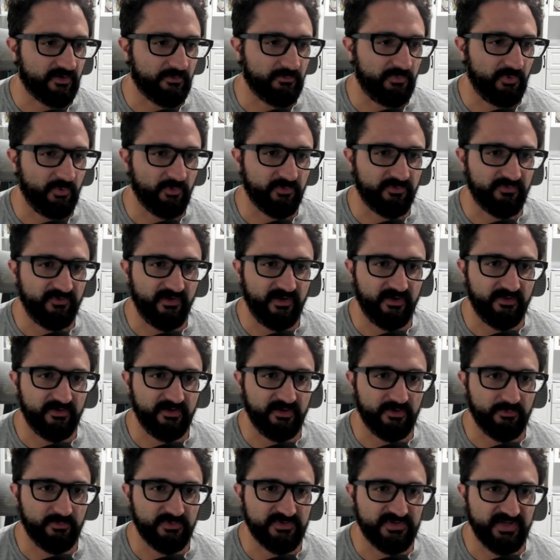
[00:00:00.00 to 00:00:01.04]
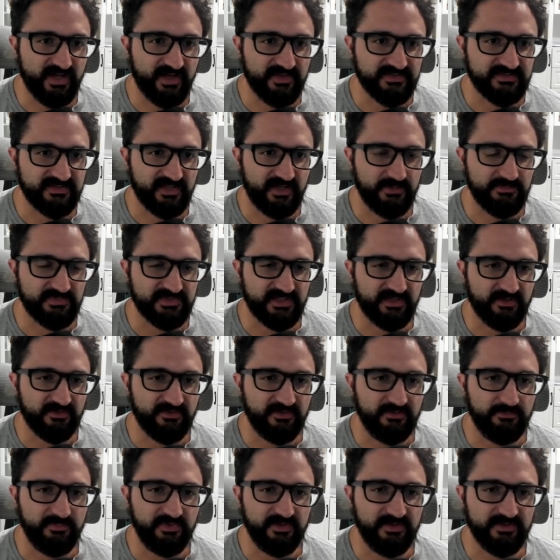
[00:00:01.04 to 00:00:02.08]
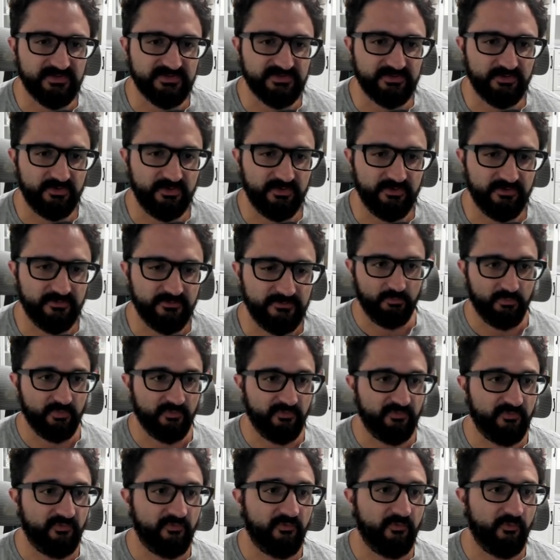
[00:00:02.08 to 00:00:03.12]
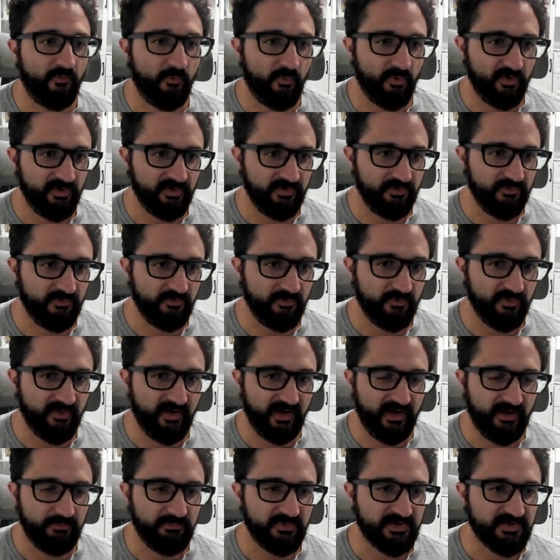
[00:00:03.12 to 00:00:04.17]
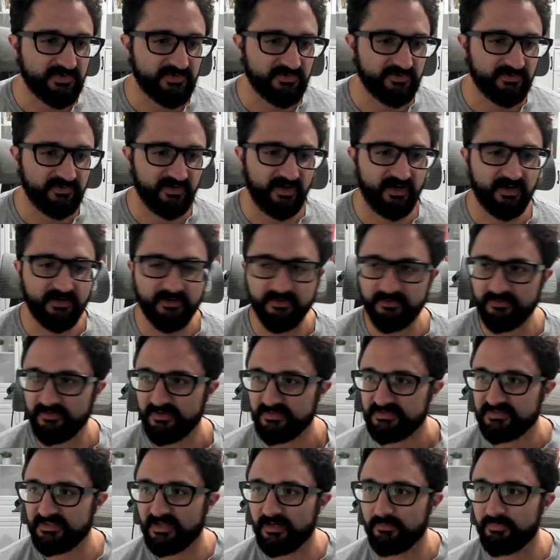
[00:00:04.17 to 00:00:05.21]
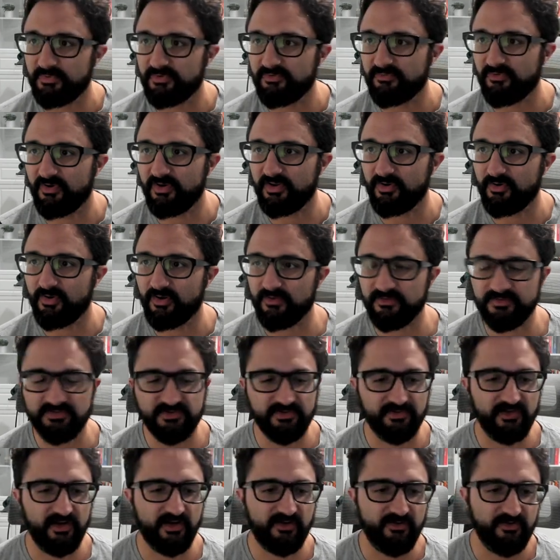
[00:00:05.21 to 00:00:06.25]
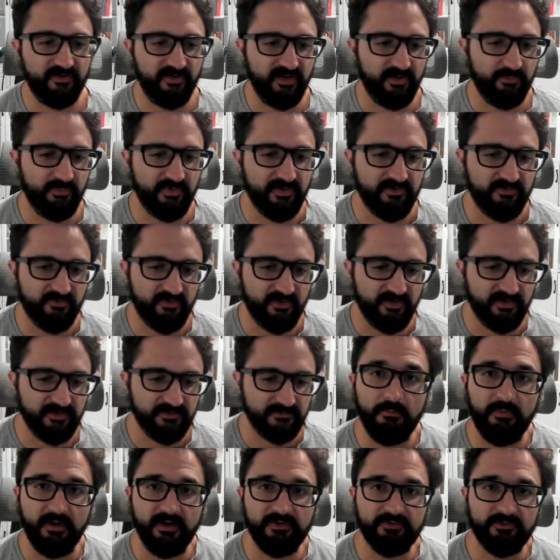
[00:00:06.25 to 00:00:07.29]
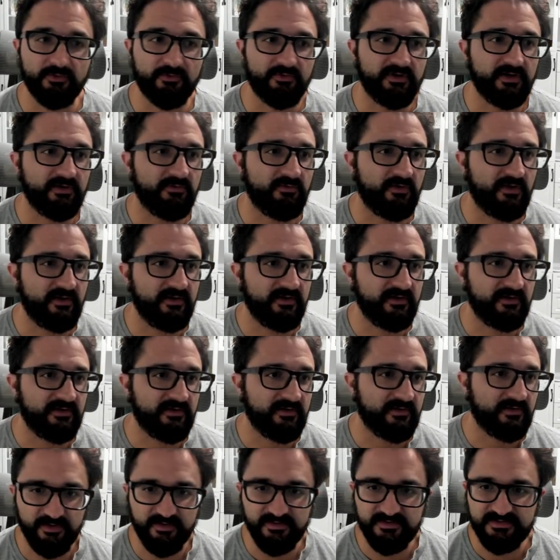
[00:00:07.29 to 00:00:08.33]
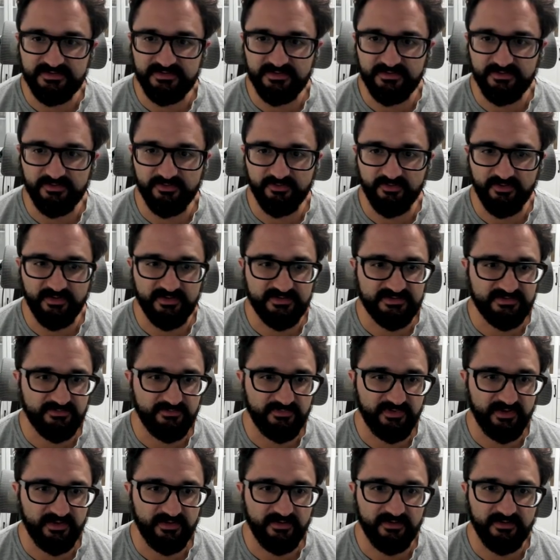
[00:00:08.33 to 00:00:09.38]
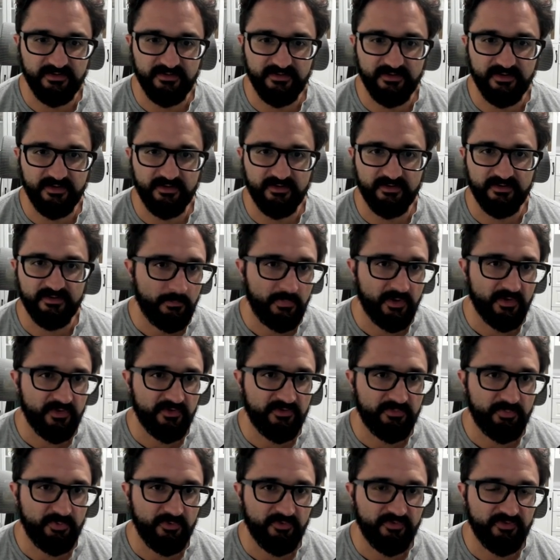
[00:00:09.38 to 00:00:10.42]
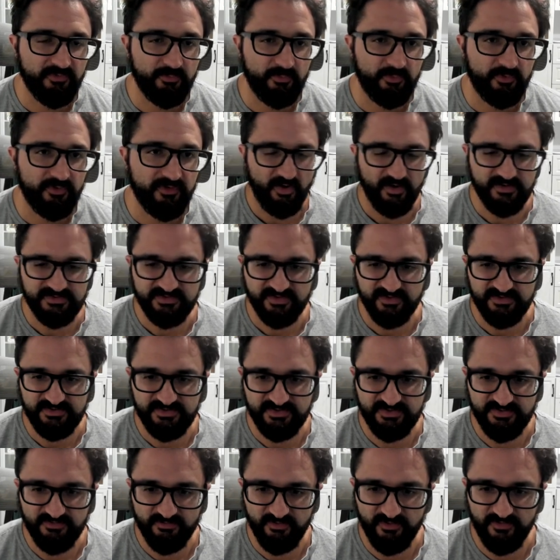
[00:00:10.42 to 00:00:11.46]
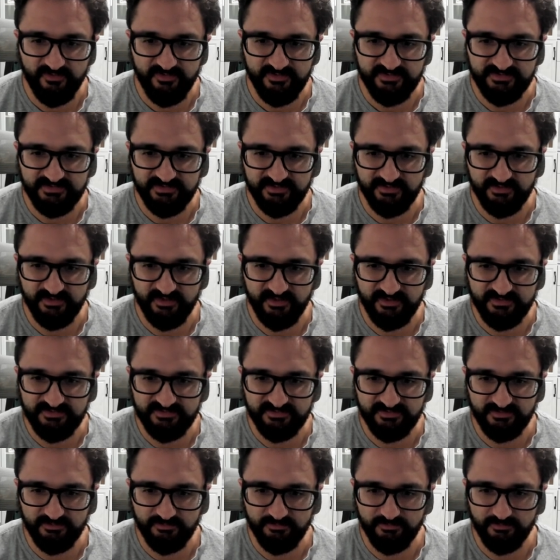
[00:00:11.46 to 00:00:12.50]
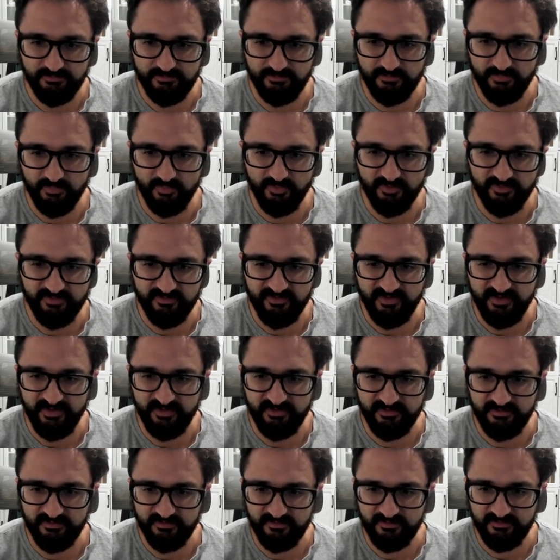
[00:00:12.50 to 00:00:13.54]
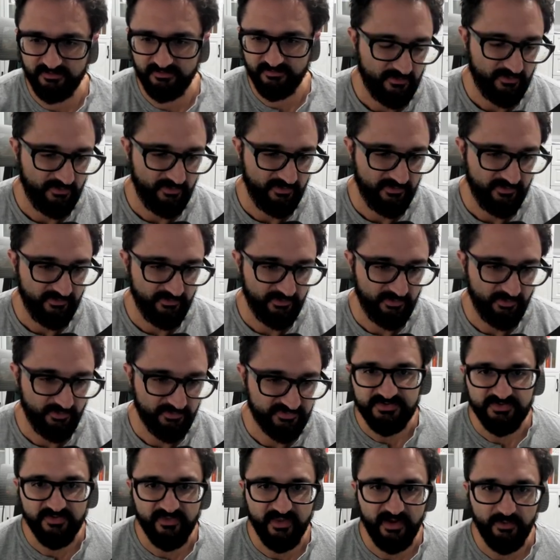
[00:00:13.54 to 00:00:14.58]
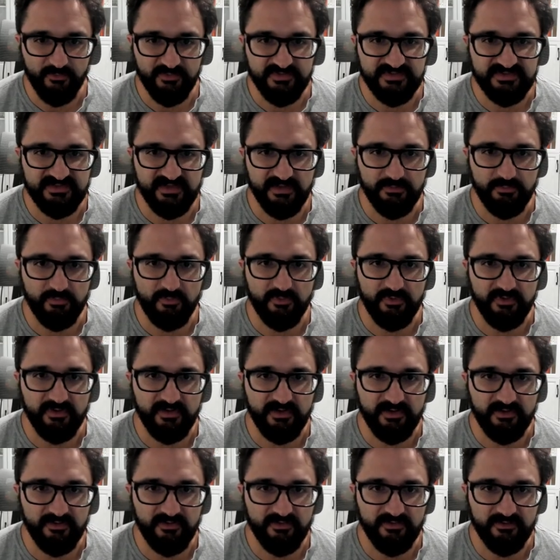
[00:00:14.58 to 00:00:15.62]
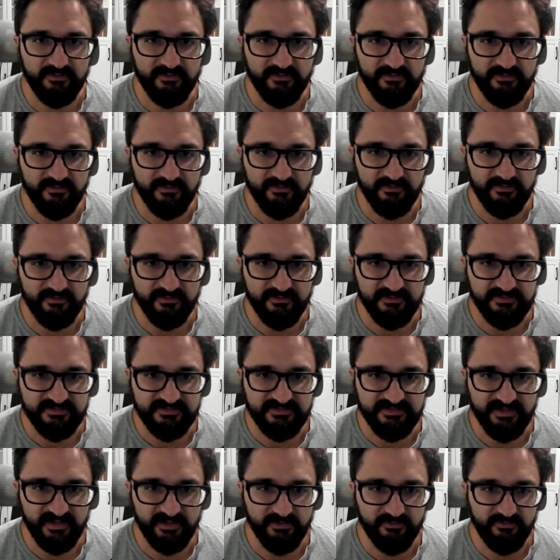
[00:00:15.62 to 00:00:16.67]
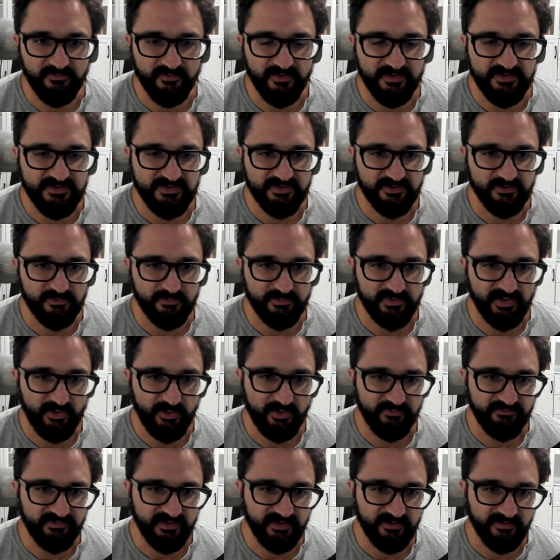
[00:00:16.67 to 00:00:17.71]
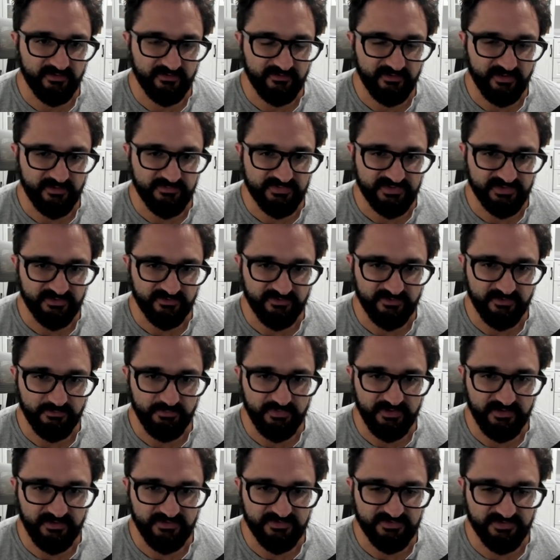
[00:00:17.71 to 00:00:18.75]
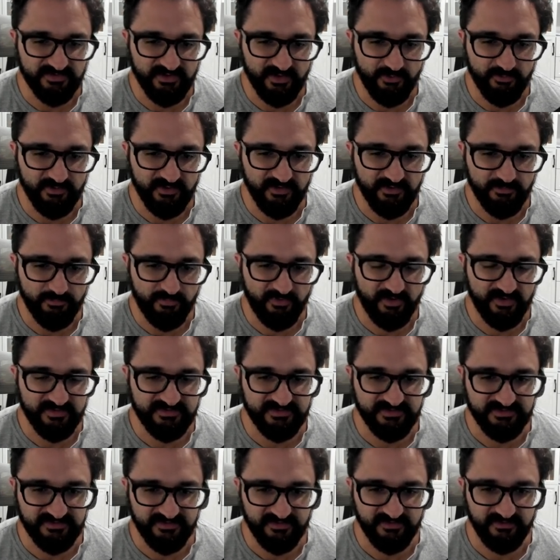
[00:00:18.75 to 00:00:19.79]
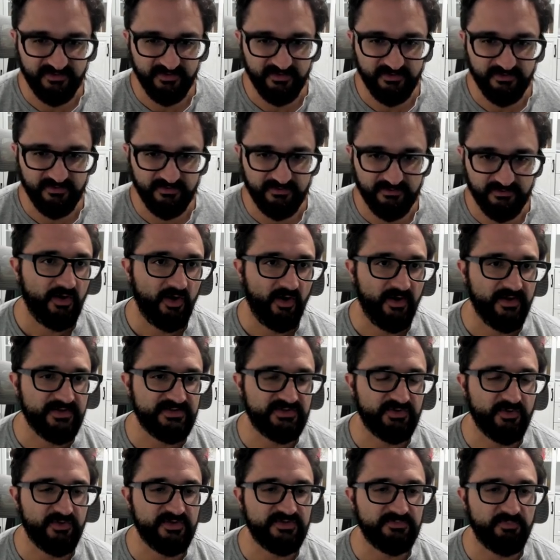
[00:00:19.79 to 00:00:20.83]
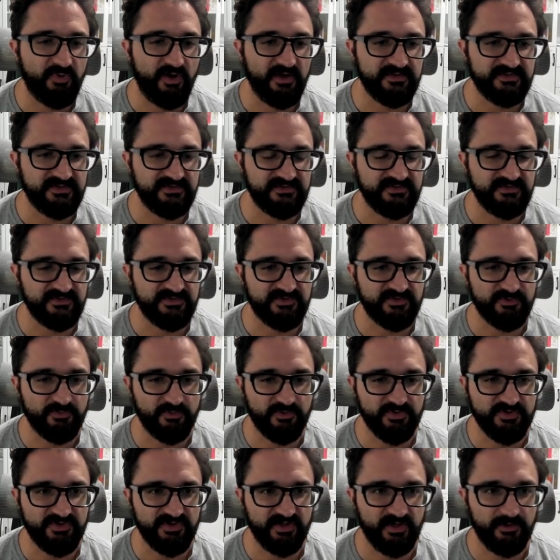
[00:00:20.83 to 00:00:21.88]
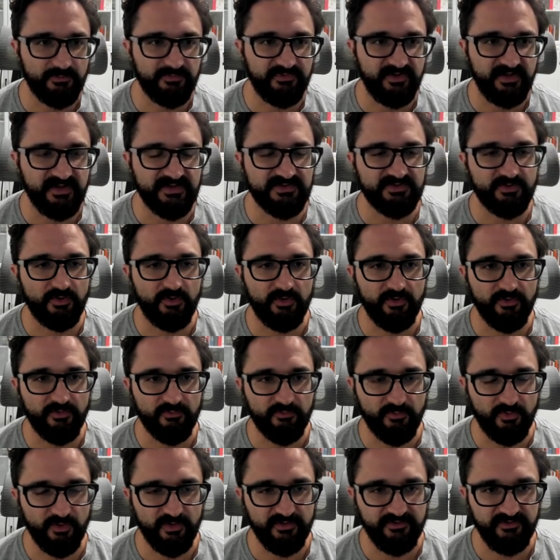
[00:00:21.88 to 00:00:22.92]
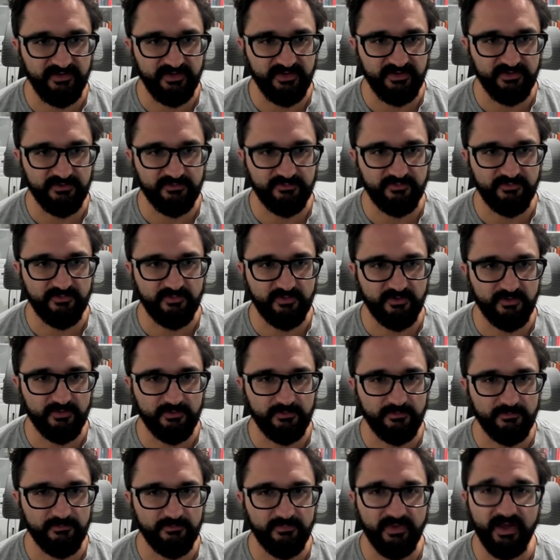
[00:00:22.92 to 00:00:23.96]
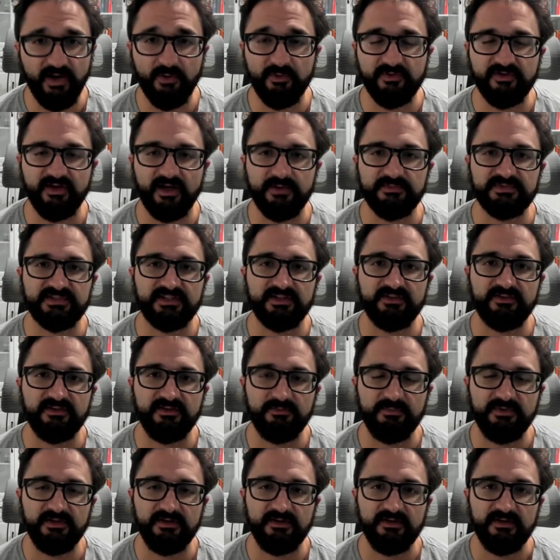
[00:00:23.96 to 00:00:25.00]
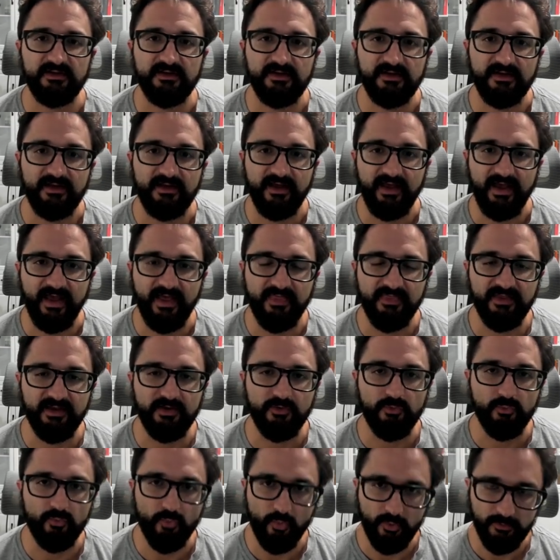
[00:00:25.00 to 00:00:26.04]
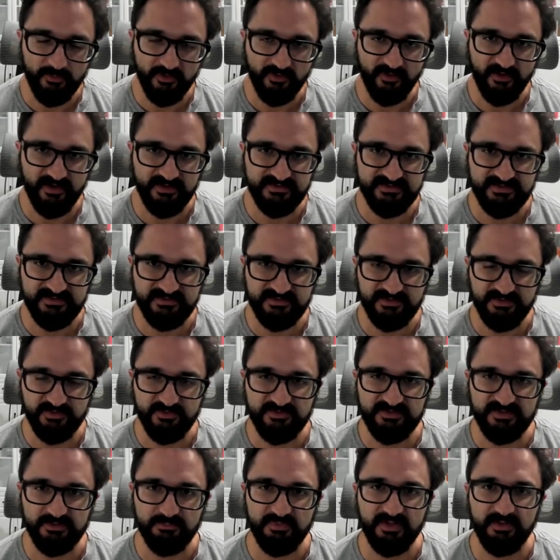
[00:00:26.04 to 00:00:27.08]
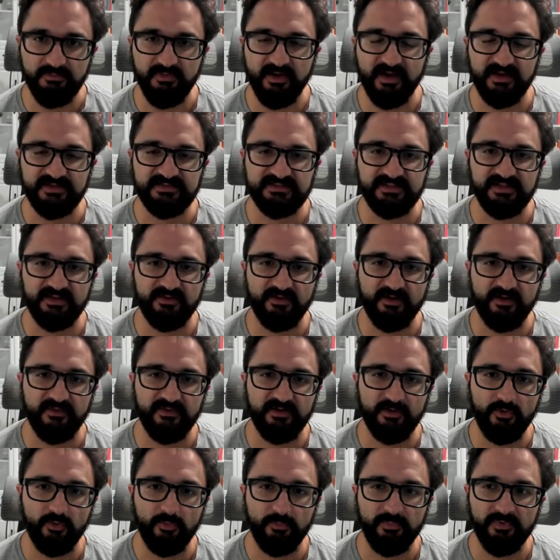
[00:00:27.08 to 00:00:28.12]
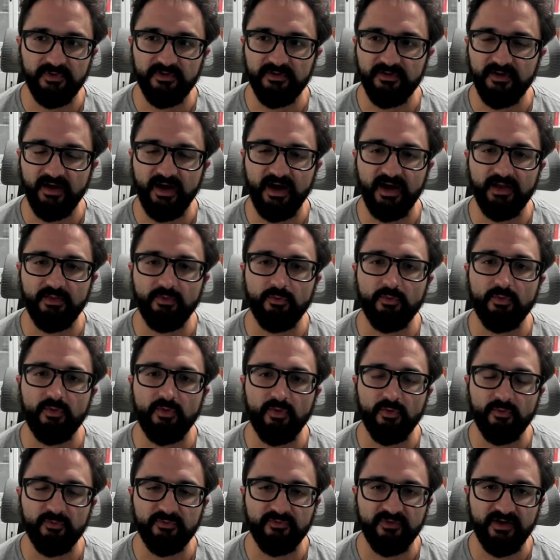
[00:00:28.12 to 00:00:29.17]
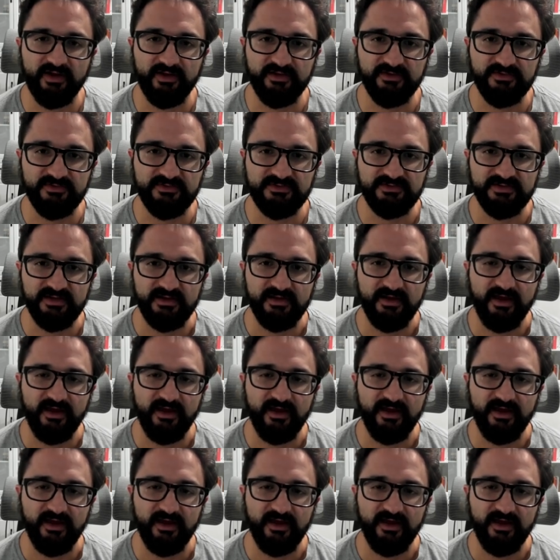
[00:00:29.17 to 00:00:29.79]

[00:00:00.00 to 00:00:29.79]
Compose file here, which has TimescaleDB installed. Before you do that, make sure Docker desktop is running, or at least your Docker daemon is running. Mine's already running. You can see there's already some data in there, but let's pull some more. All right, so let's just run this and get some more data. All right, there we go. So that was step one here, this data fetcher. We now have data in TimescaleDB. So now we need to process the data. All right, so this process and store job takes all the raw data from our TimescaleDB and then normalizes it using min-max scaling on the open, high-low, close values.